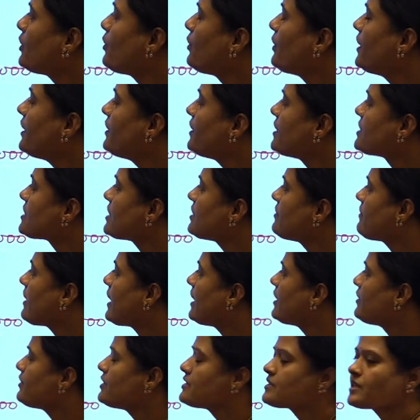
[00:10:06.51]
going return
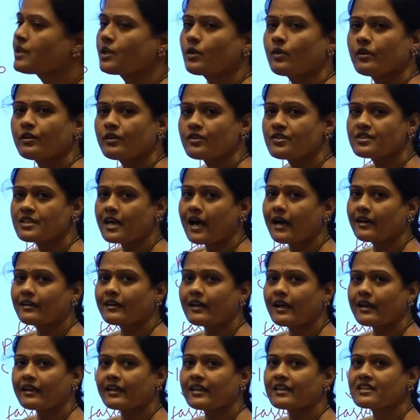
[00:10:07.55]
value is equal to star
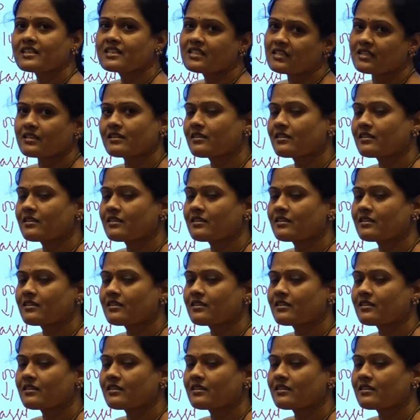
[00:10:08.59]
target.